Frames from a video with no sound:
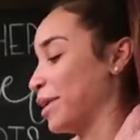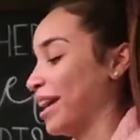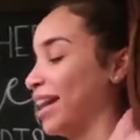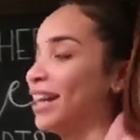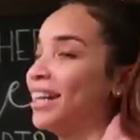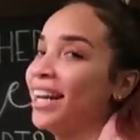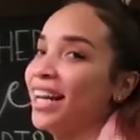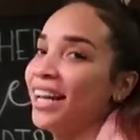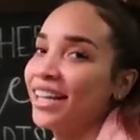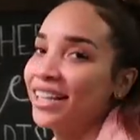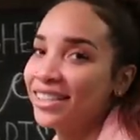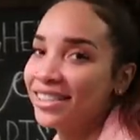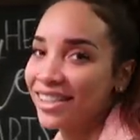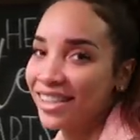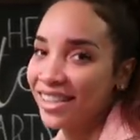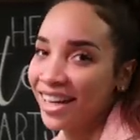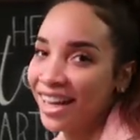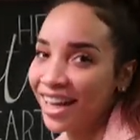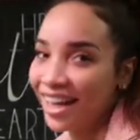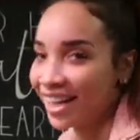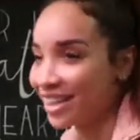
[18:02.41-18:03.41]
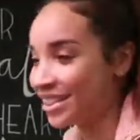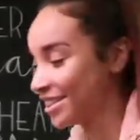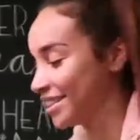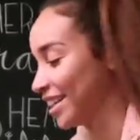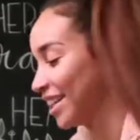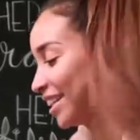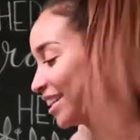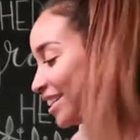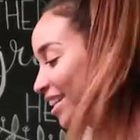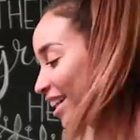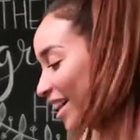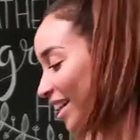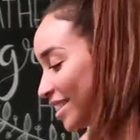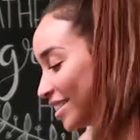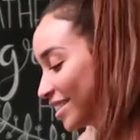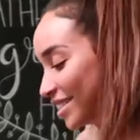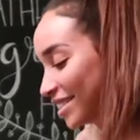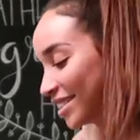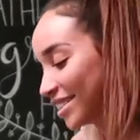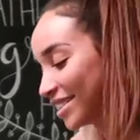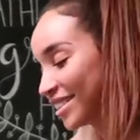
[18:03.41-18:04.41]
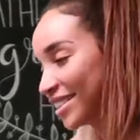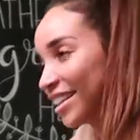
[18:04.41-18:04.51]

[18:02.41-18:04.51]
band-aids and hand sanitizer and